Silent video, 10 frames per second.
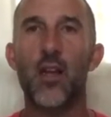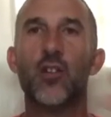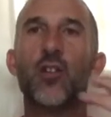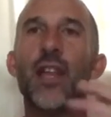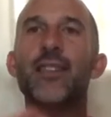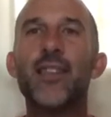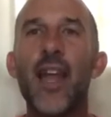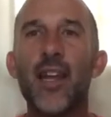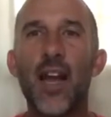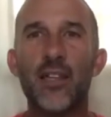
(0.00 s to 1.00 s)
So let's
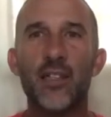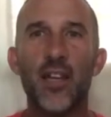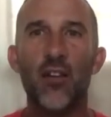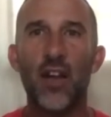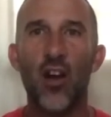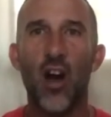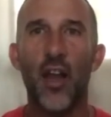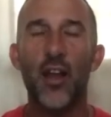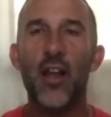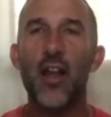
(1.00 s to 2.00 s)
take that to hearing God.
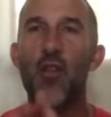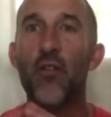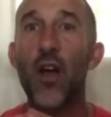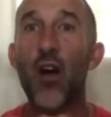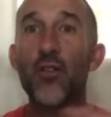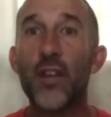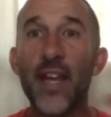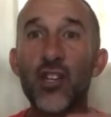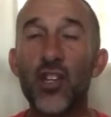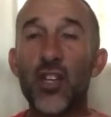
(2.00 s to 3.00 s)
The
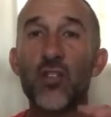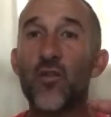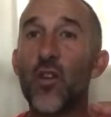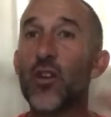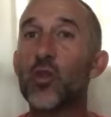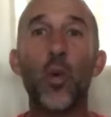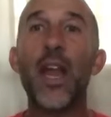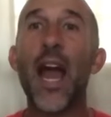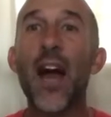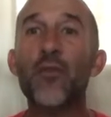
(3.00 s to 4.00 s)
foundation is first,
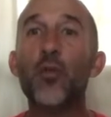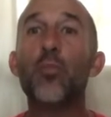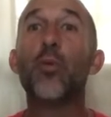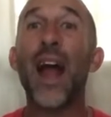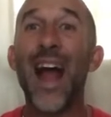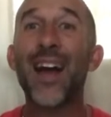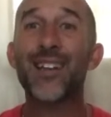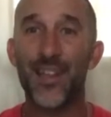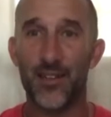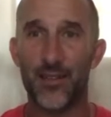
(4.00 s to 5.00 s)
we have to
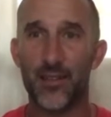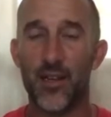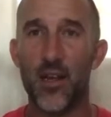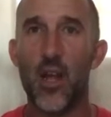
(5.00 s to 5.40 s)
practice.